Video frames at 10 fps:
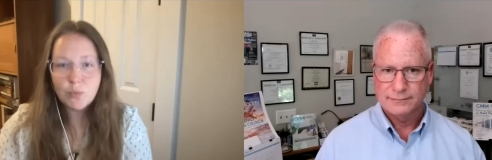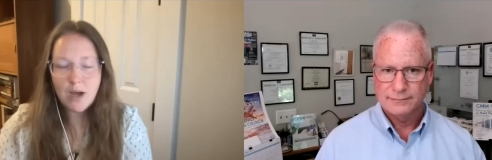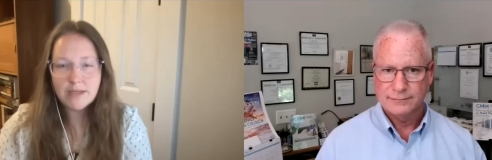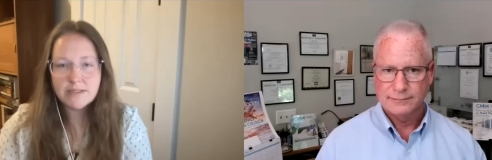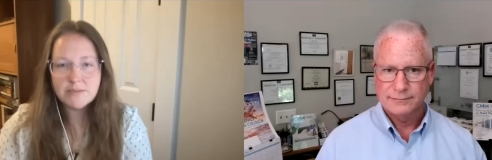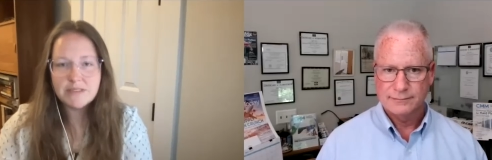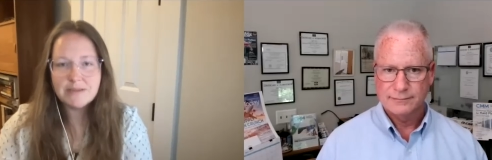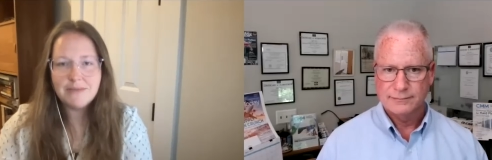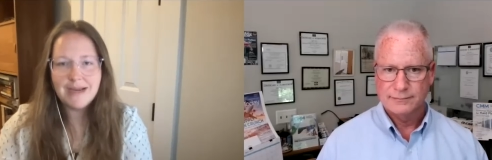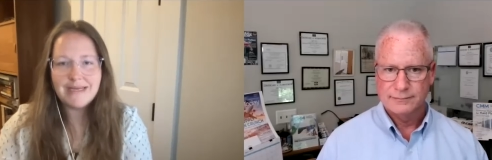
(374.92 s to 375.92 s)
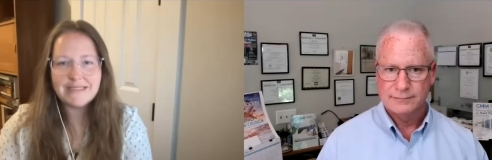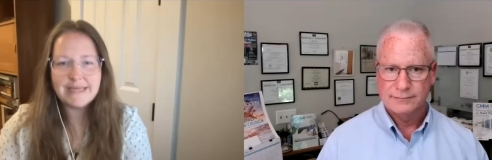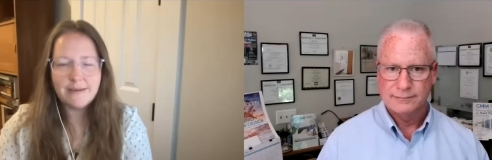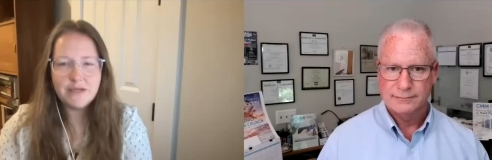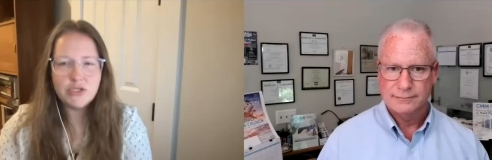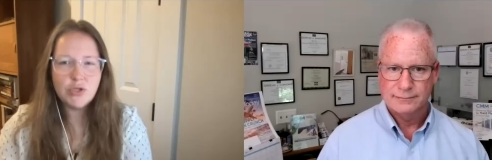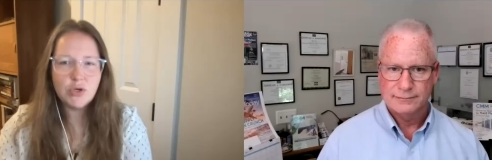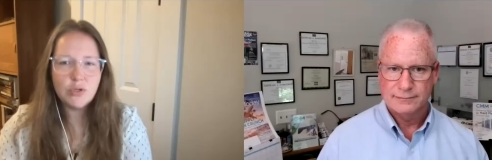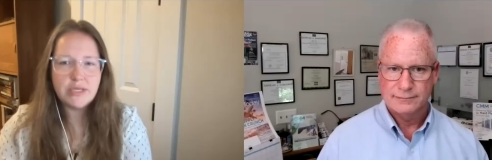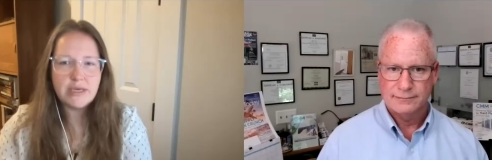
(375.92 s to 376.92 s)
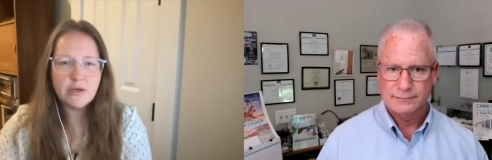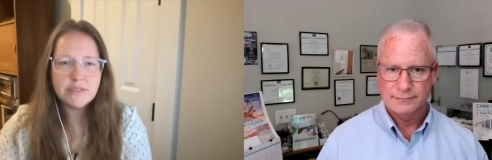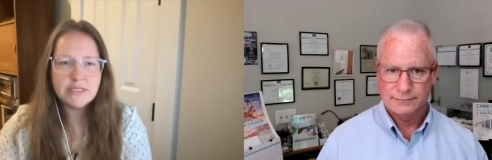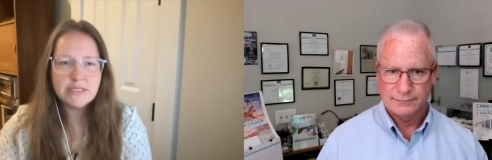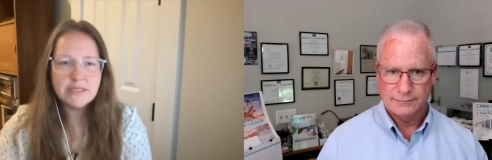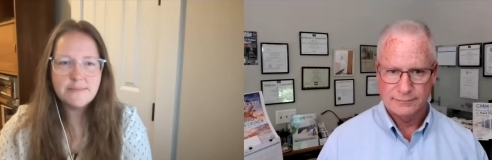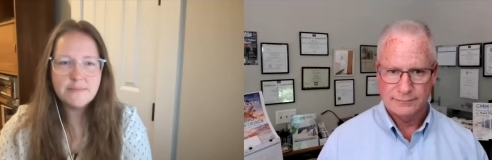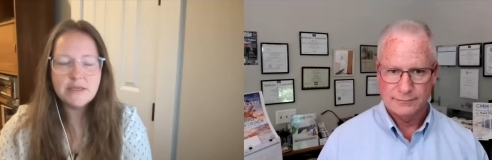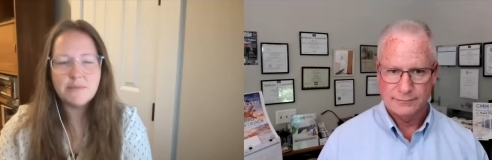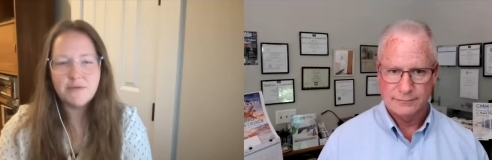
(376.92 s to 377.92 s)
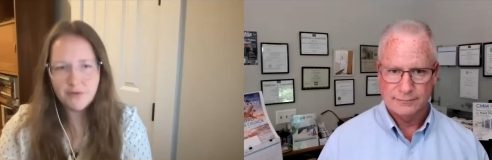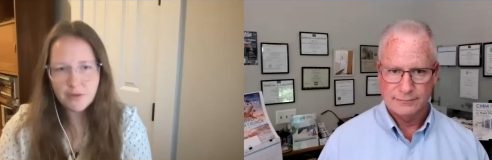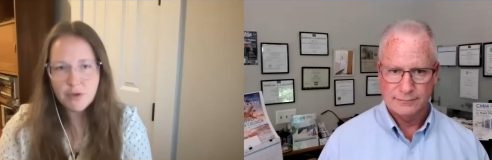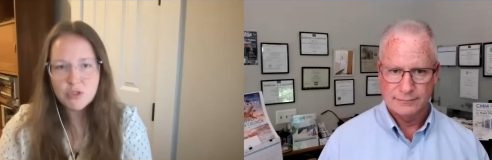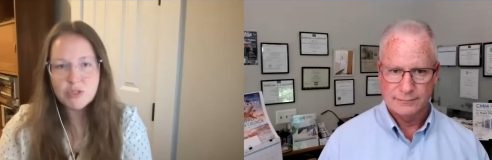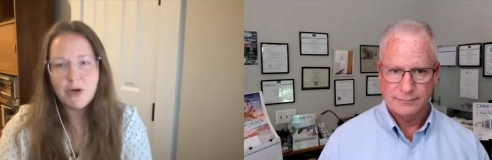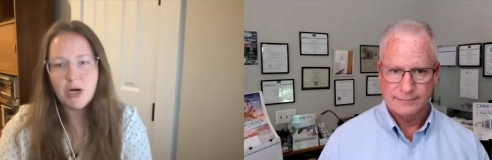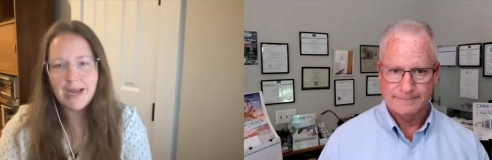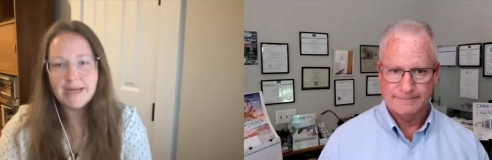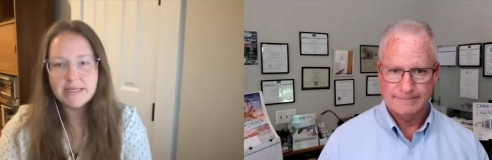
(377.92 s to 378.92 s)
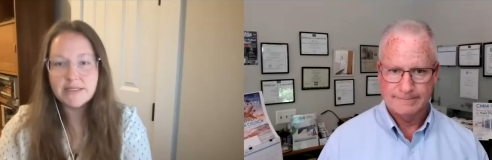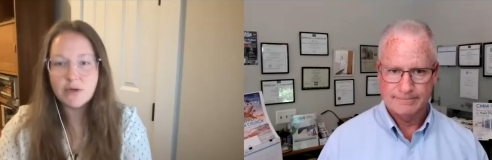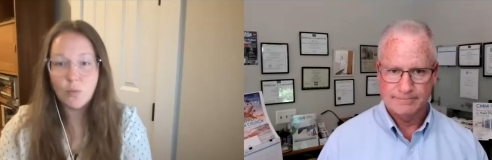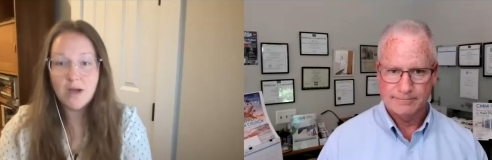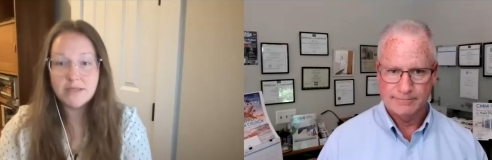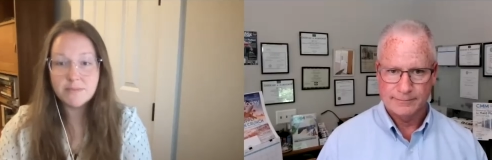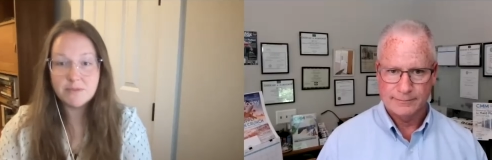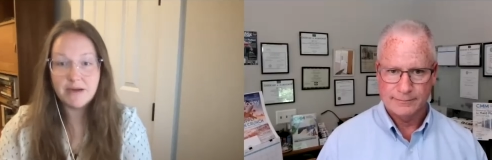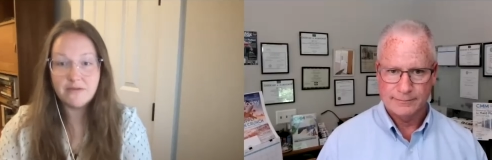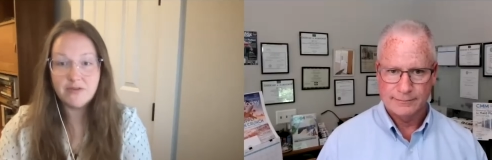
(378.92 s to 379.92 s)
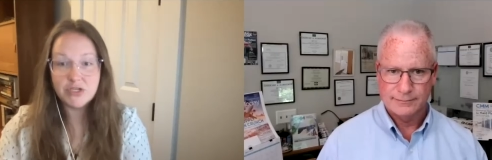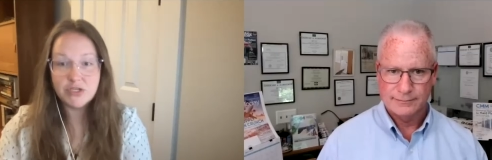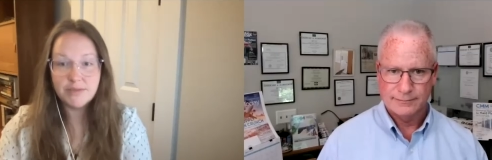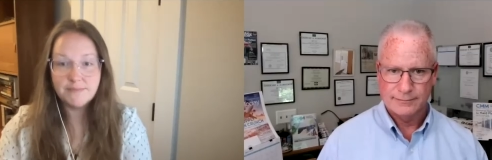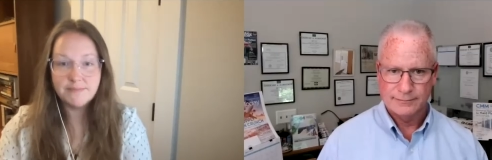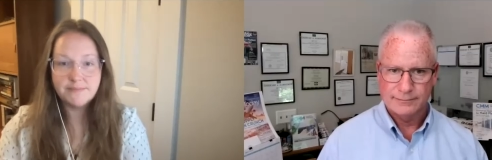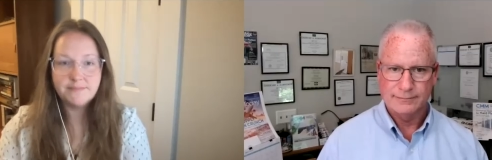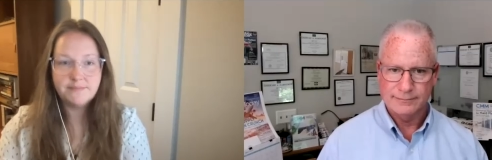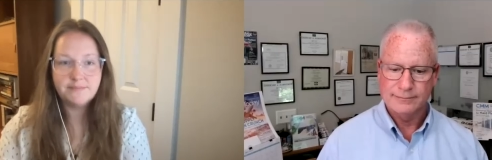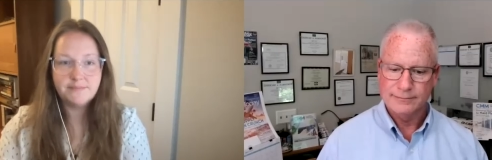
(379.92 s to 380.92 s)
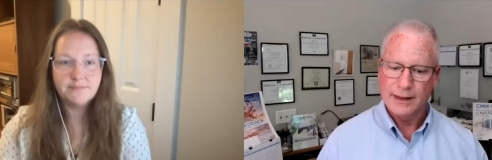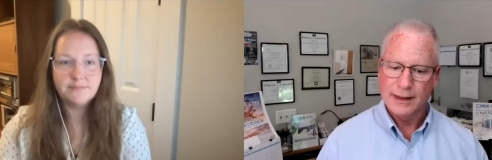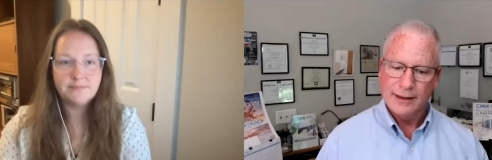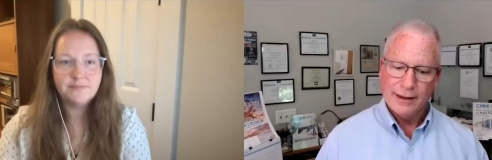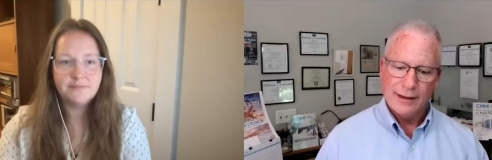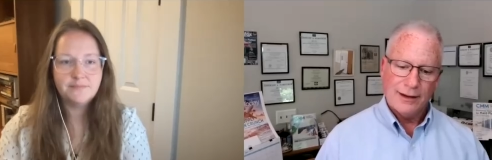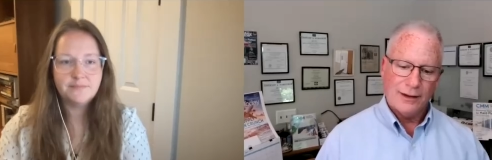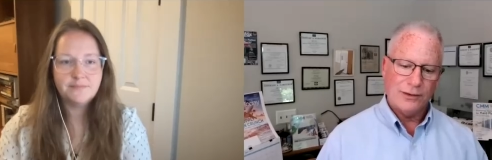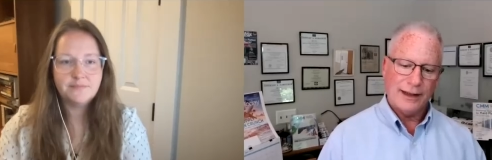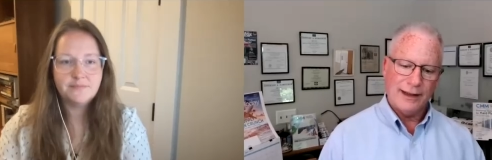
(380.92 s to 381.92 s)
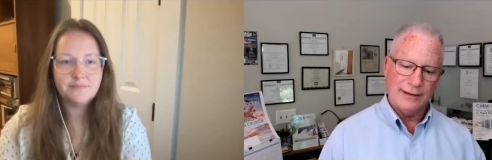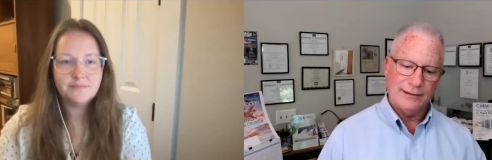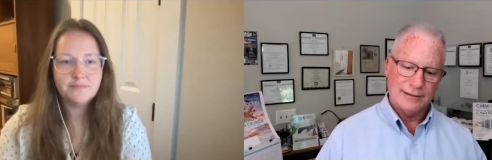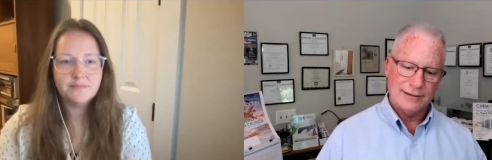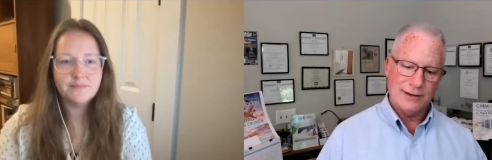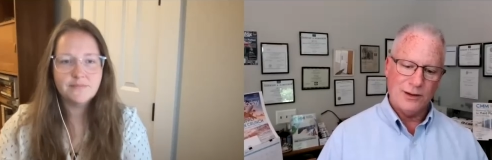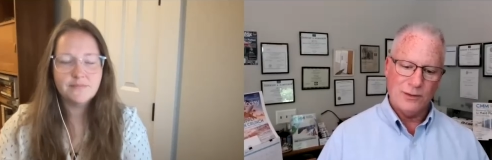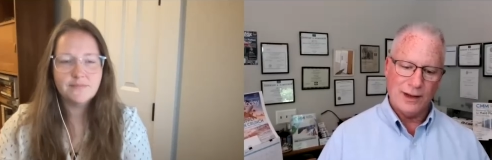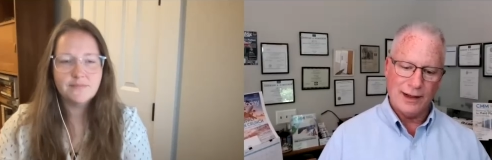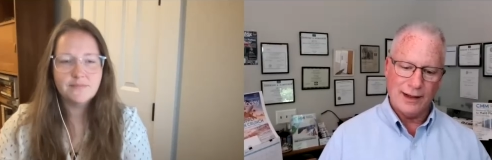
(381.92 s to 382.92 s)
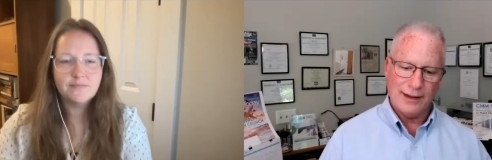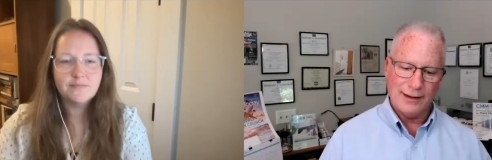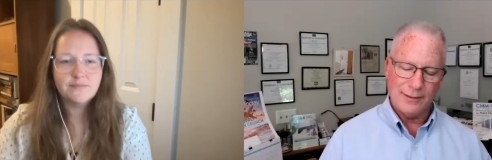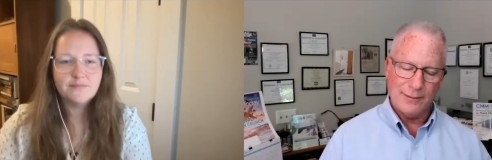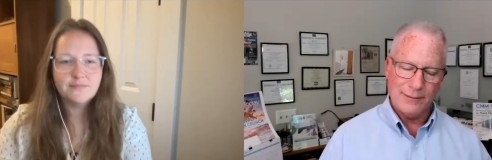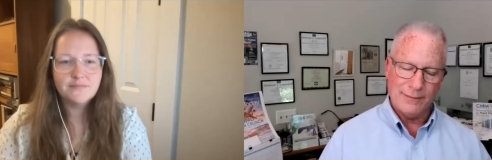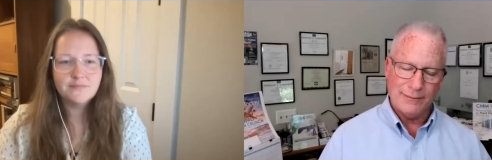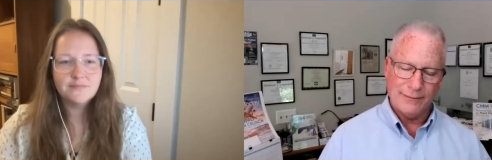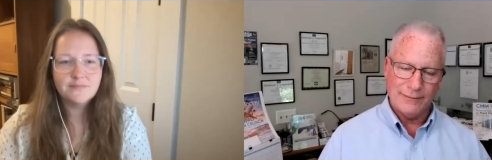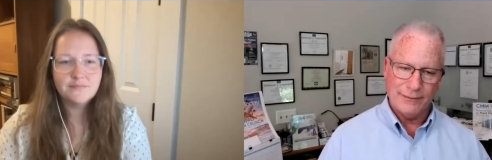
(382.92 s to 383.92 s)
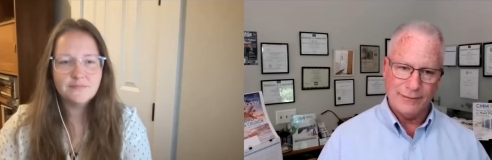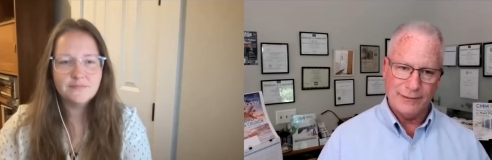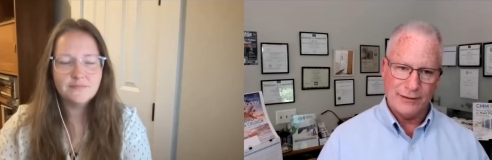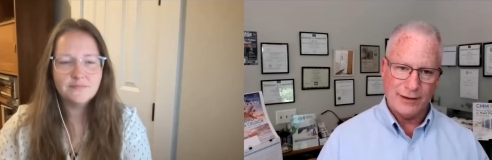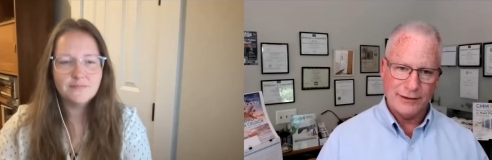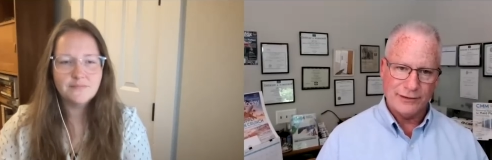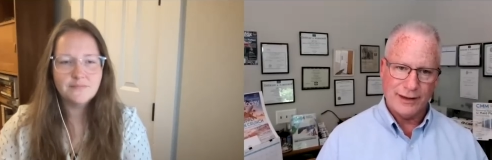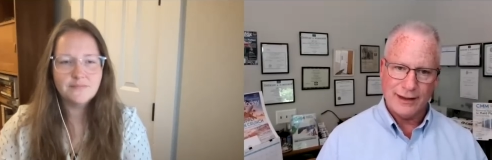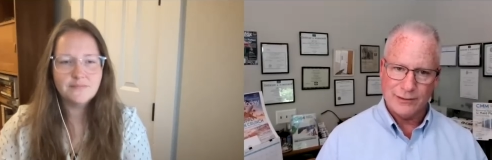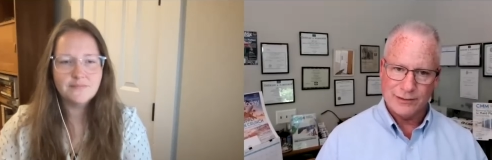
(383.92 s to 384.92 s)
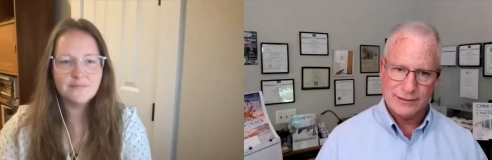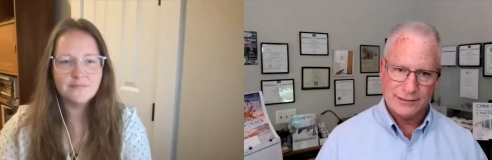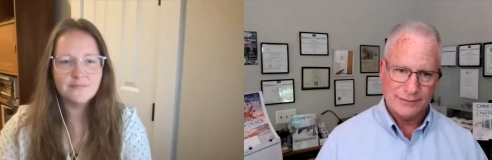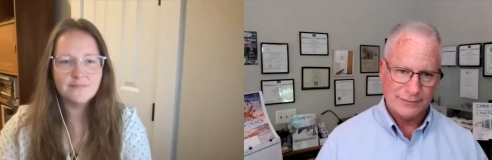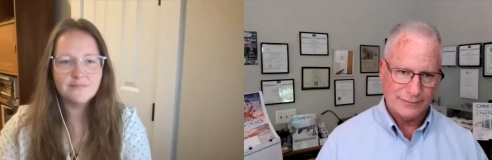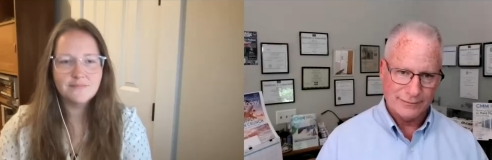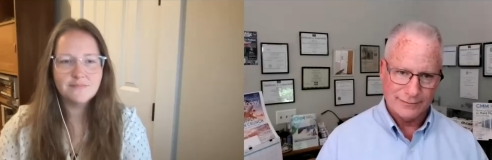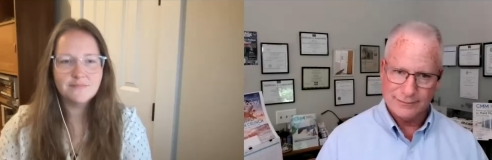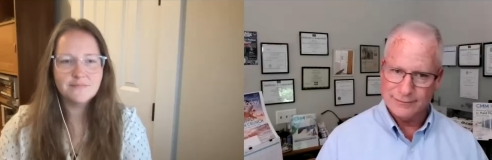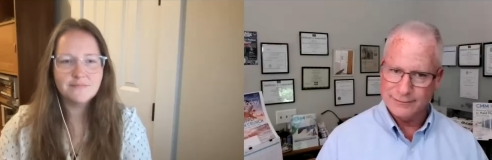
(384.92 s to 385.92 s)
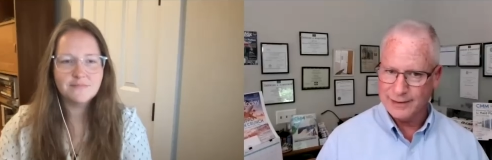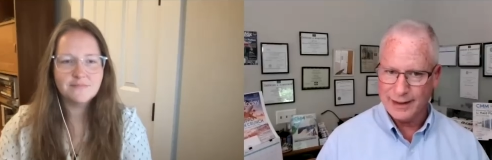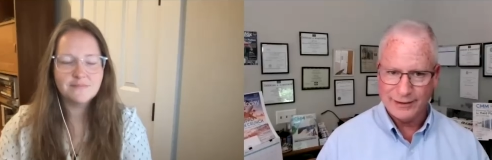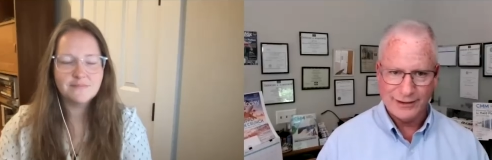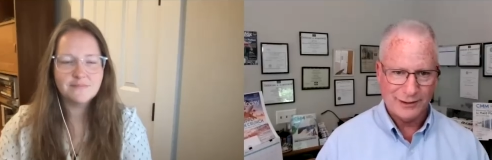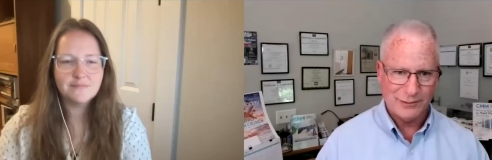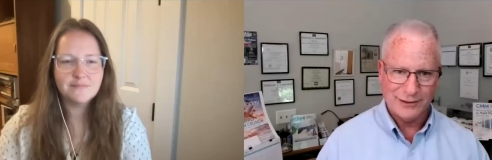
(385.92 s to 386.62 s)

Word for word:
Speaker 1: wasps might damage local ecosystems, but for the most part, I consider wasps beneficial.
Speaker 2: Mm. Okay, so um, they're on your house. How do you get rid